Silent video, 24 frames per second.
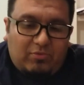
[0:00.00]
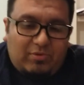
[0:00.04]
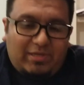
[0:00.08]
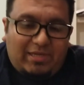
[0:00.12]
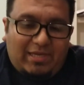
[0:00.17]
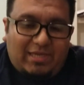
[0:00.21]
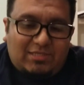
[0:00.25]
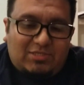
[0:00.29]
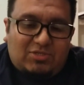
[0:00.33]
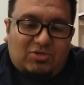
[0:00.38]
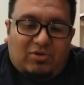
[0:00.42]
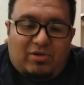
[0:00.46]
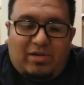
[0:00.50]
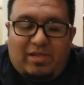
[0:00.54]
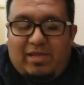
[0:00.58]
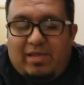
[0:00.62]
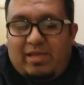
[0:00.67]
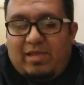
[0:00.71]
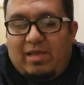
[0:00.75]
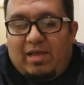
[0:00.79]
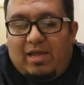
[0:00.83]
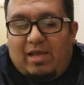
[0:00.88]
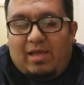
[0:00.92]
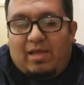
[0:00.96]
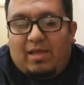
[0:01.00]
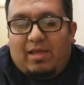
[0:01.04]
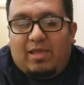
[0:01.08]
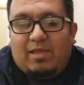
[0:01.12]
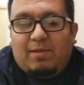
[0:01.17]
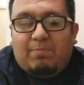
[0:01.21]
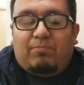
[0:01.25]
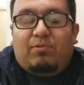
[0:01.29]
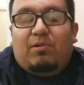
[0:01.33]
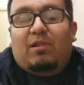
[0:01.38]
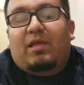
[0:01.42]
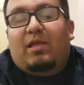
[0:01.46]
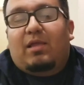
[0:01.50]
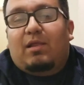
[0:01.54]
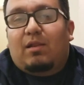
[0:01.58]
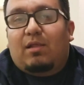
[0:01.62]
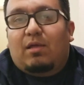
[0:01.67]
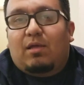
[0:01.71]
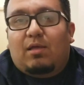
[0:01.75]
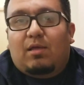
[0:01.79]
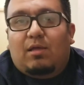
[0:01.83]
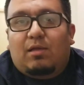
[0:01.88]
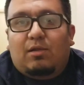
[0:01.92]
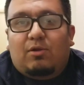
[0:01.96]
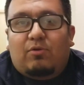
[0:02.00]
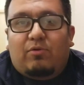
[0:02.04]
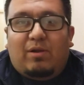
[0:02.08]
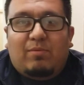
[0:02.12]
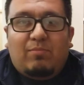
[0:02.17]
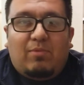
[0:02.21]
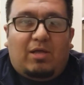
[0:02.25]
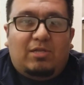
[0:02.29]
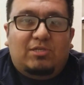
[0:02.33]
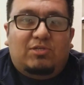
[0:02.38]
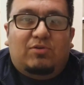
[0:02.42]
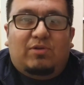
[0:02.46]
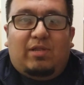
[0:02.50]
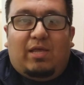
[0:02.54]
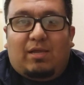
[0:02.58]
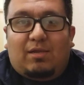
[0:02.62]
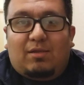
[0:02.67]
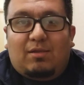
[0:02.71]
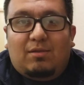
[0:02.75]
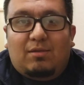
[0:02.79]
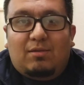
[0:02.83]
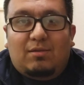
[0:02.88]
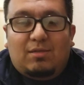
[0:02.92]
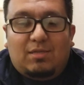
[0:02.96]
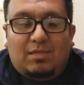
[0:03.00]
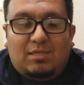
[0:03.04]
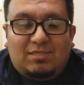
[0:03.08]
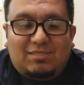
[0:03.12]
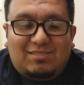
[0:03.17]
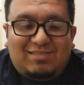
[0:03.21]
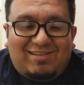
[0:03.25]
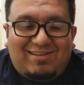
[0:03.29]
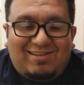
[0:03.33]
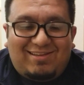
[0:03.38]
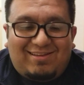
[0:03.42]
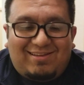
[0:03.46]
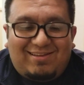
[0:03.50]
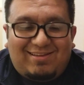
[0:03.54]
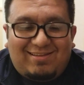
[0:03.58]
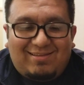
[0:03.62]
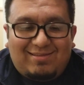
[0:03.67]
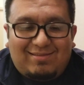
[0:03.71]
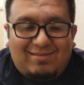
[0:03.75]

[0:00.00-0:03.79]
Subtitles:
yesterday I played a Gren maju deck. It's it's